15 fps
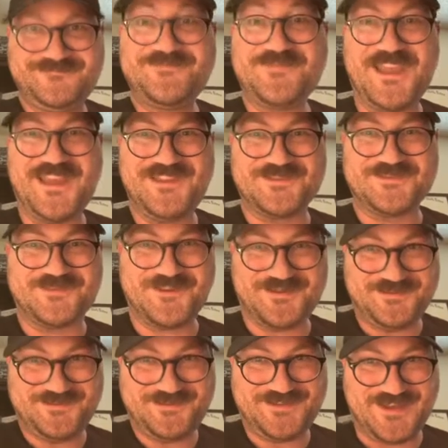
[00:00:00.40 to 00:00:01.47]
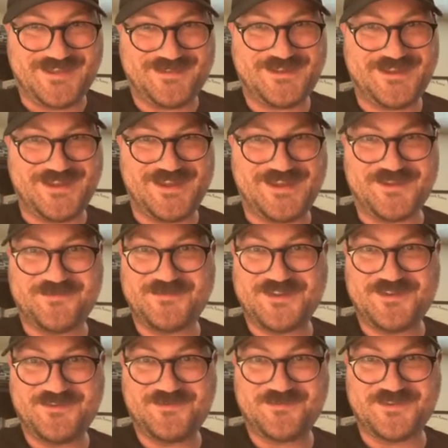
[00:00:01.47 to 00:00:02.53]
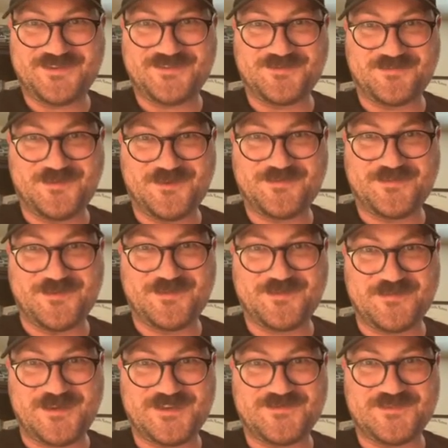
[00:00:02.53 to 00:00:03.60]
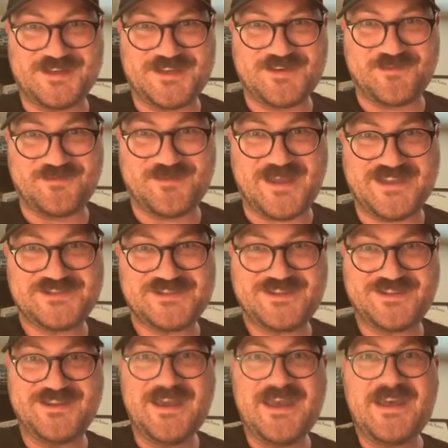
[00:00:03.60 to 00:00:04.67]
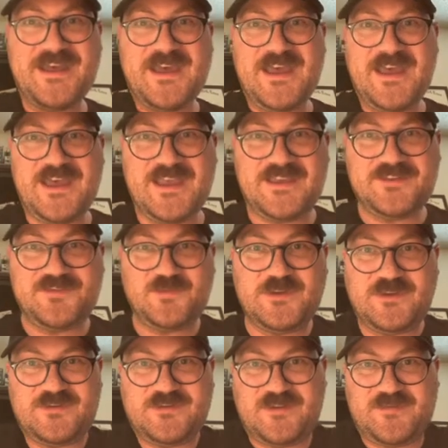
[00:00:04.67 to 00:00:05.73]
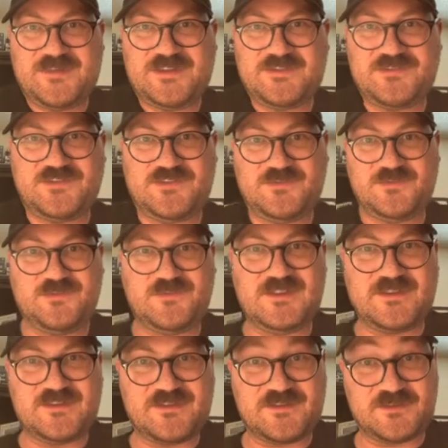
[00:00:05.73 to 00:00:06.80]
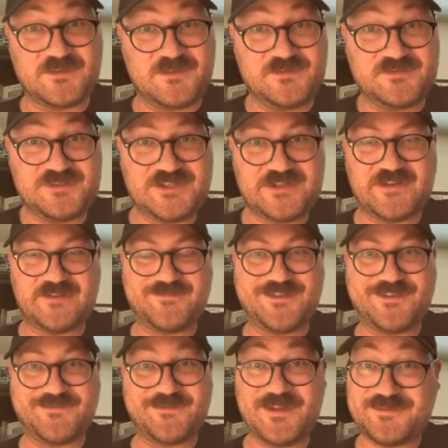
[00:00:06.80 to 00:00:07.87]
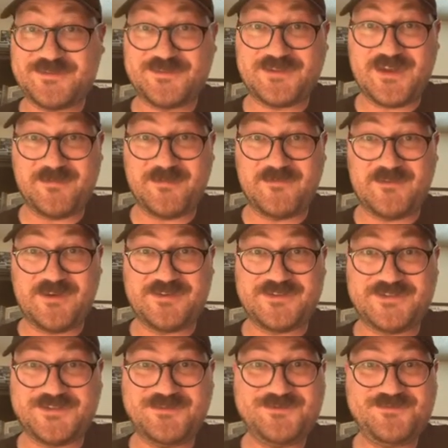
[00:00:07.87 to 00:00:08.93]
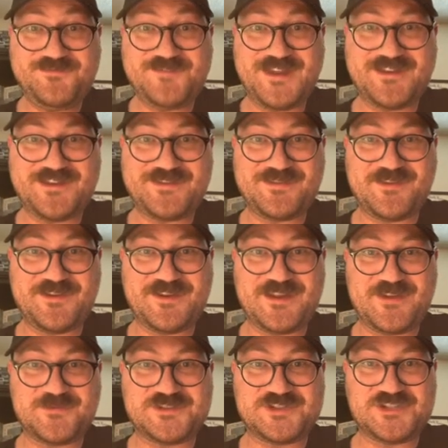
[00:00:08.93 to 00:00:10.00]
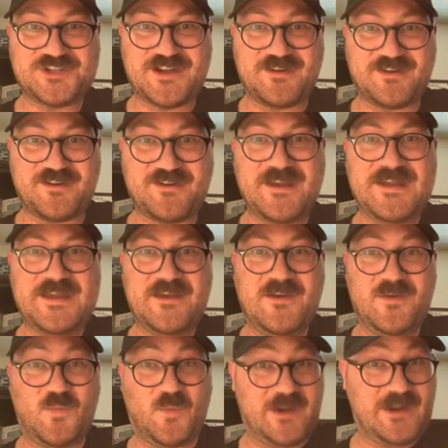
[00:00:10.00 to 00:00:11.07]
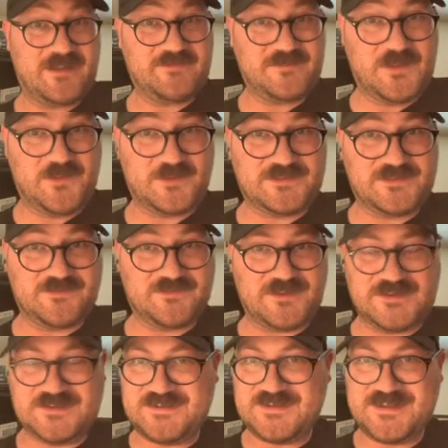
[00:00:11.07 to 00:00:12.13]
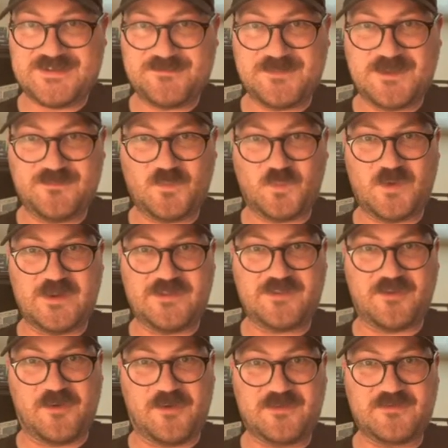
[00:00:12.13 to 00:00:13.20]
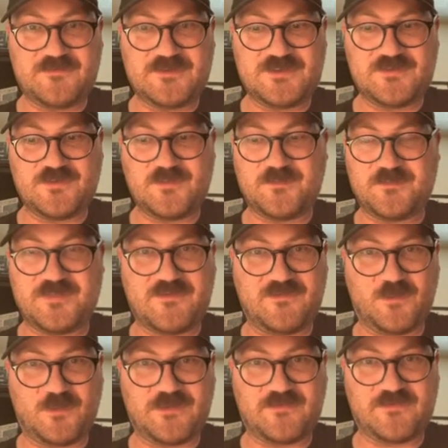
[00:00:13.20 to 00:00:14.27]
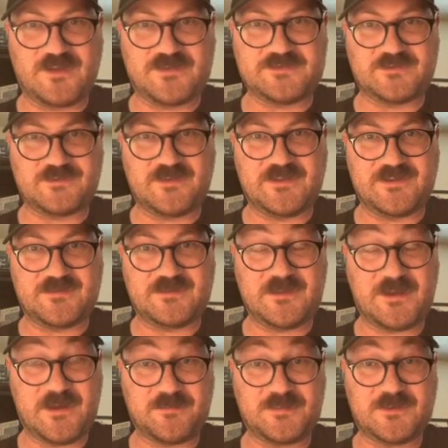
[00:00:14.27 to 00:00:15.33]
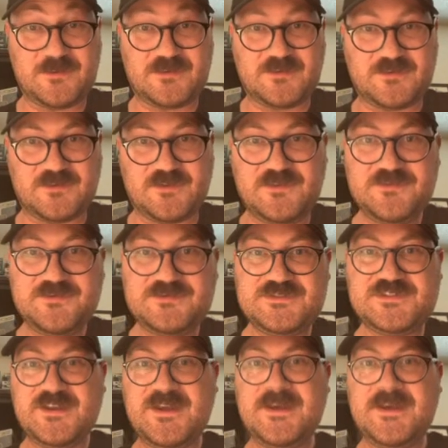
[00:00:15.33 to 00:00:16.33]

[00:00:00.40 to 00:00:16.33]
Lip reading: Hey trainers, Alakaham here with some more Pokemon video magic, and we are coming to the conclusion of the Fossil Cup very soon, but I thought I would share what I felt was a fun team with all of you before the Fossil Cup concludes.